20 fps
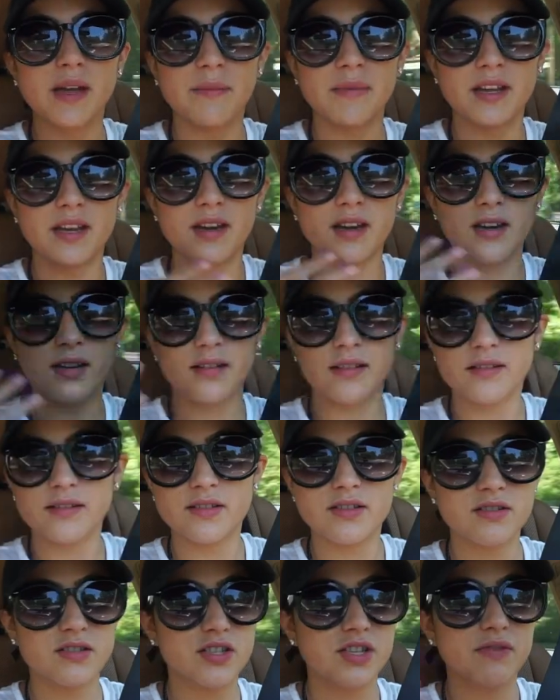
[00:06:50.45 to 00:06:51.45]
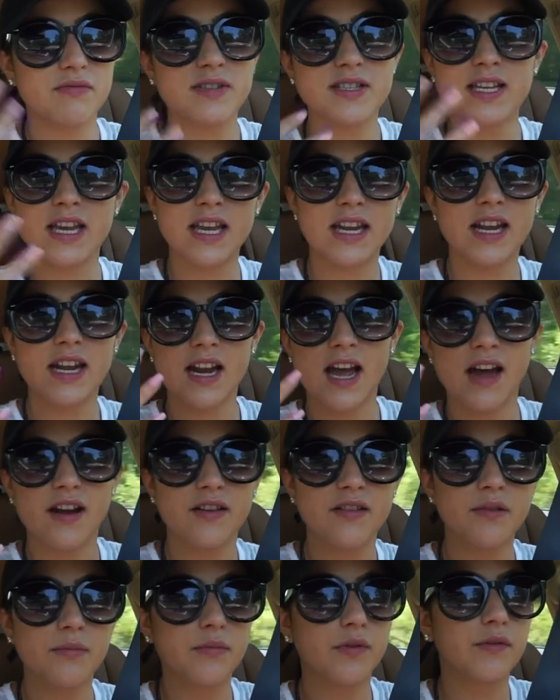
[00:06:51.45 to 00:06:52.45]
I mean, she was in and out
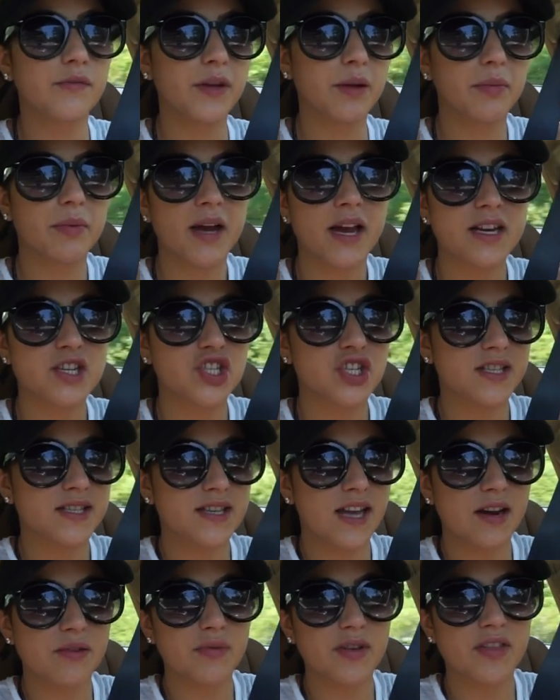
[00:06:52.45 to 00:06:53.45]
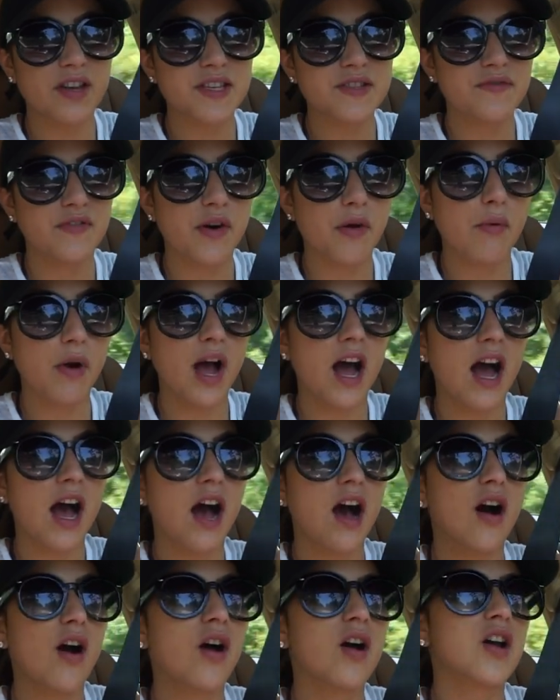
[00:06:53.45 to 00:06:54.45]
of the movie, but she sat with us for a
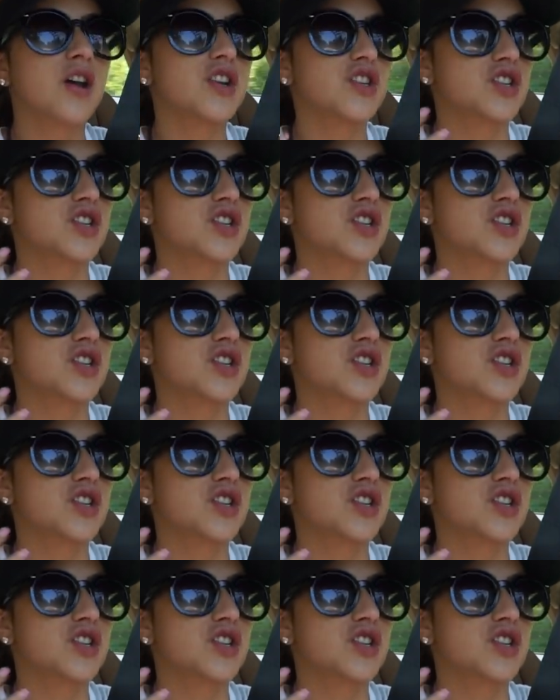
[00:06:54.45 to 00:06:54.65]
while.